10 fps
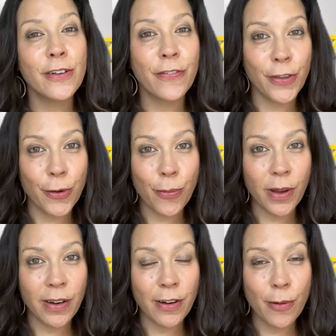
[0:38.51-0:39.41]
if you
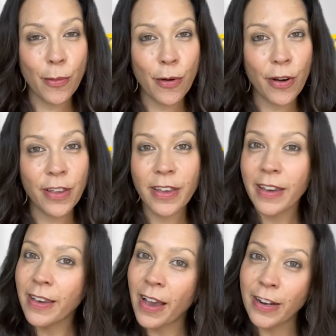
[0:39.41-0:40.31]
want to know more, you
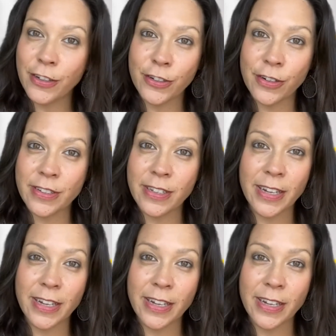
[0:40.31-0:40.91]
gotta shoot us an